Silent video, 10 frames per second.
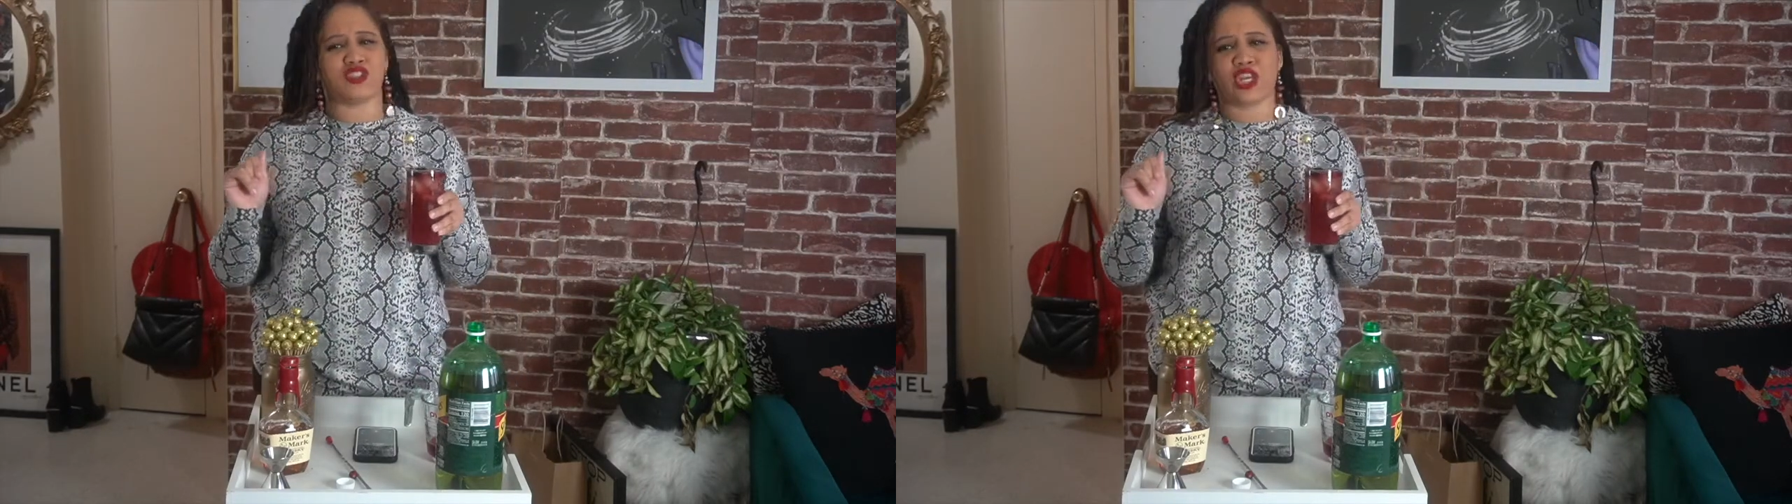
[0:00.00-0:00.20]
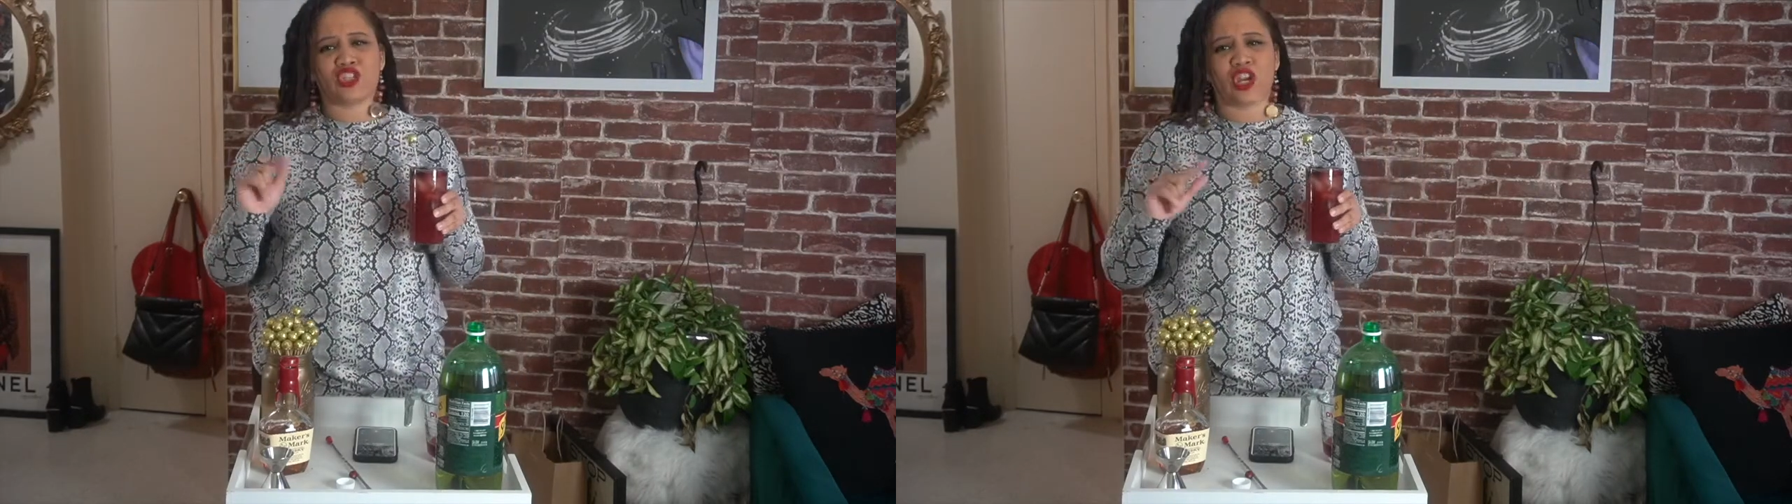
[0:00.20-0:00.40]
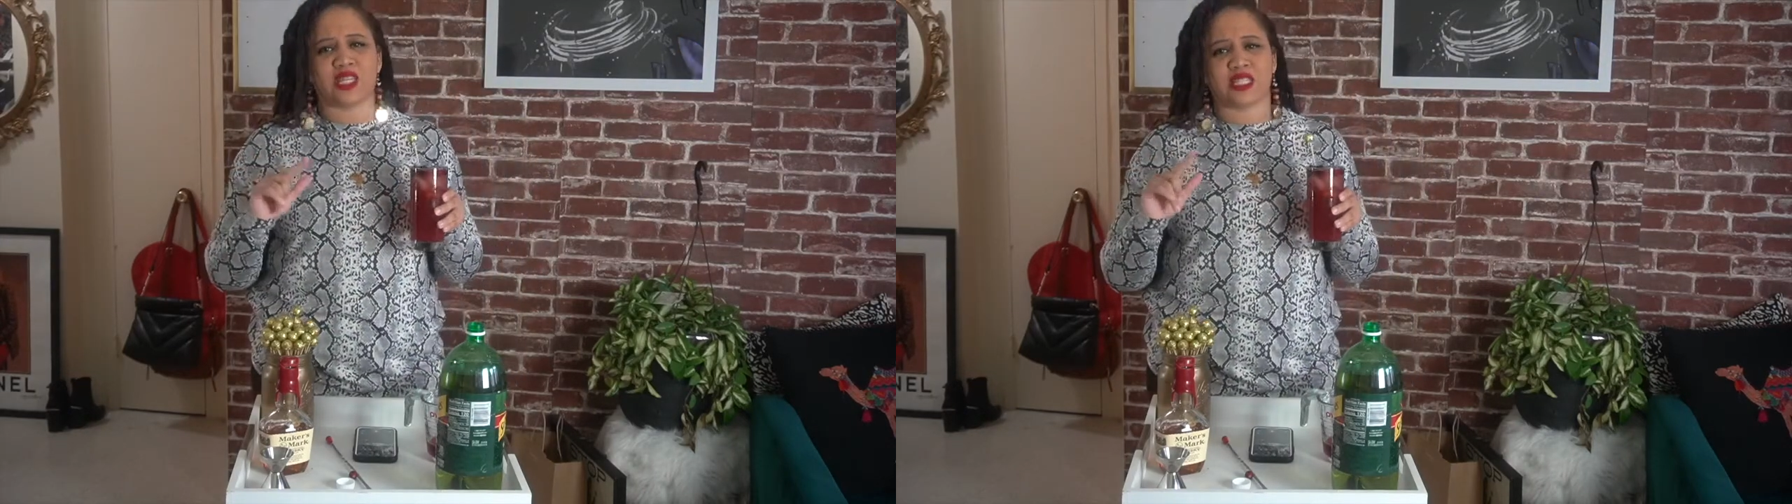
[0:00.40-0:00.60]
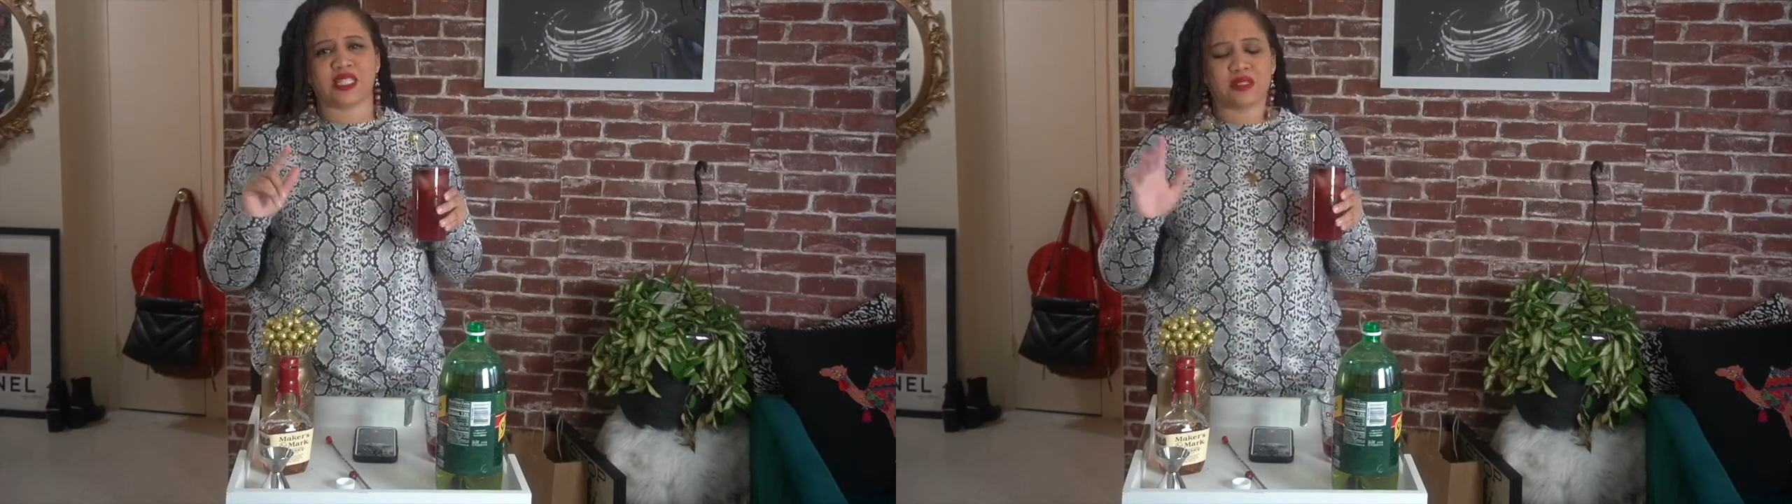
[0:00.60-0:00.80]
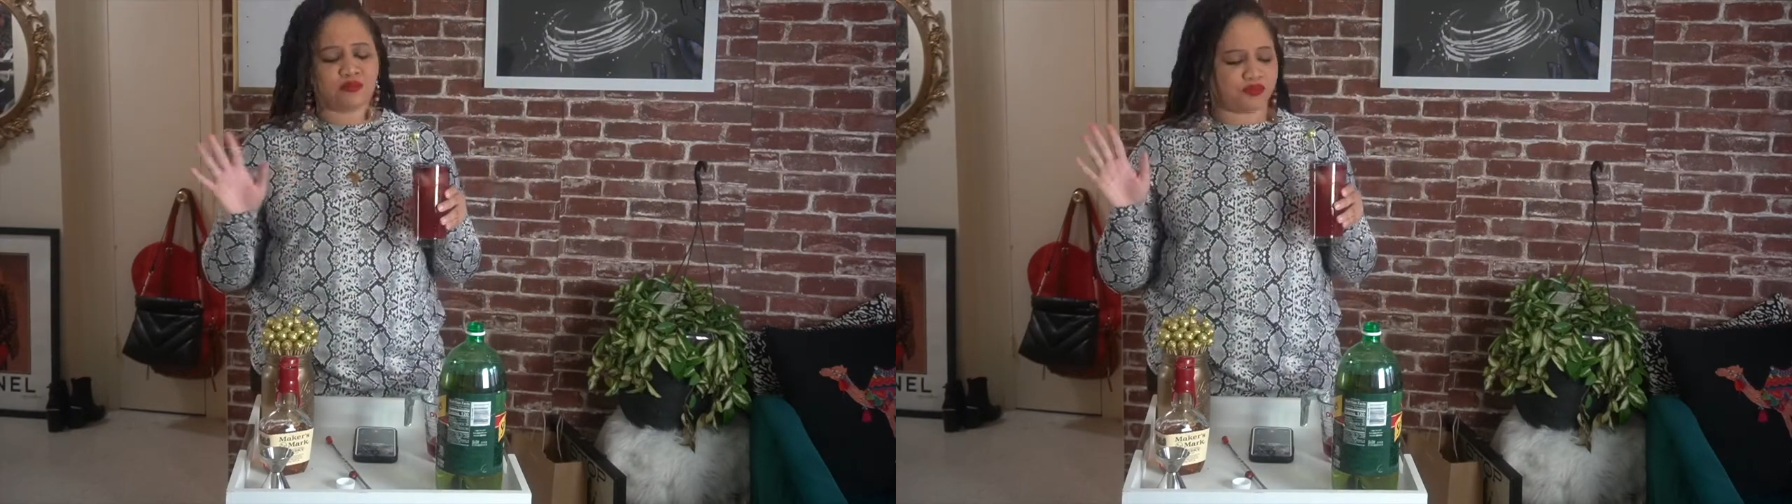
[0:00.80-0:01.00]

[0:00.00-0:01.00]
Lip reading: you gotta try this.